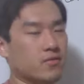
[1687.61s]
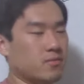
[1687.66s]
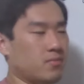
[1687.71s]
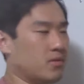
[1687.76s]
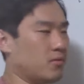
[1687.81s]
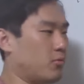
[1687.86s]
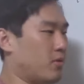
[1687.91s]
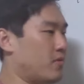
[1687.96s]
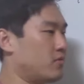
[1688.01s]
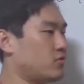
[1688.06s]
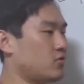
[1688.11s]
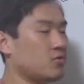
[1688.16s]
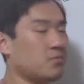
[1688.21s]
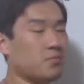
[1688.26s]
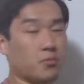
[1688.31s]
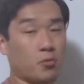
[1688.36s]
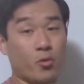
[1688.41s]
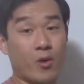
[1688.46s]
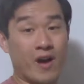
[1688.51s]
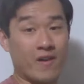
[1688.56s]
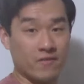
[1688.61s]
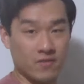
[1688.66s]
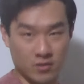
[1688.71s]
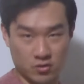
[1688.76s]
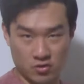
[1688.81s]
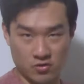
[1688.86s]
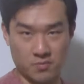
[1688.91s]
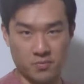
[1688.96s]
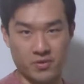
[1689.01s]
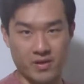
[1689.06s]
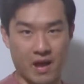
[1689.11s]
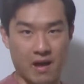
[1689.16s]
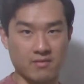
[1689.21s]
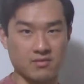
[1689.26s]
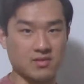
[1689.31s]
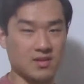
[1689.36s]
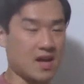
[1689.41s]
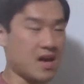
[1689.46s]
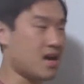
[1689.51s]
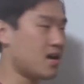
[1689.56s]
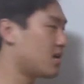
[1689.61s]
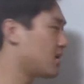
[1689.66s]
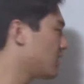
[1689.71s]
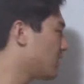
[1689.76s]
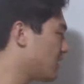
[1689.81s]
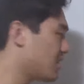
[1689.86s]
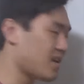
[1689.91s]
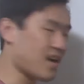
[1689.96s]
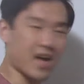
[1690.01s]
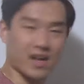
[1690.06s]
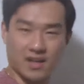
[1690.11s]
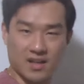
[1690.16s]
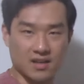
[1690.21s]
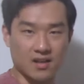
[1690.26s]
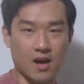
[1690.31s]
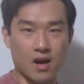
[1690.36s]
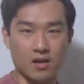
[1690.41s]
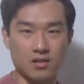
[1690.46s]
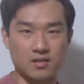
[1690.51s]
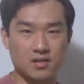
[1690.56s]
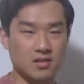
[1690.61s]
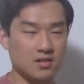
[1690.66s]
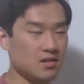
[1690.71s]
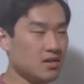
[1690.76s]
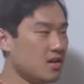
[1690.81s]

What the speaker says: But whenever I try to pronounce that, I cannot.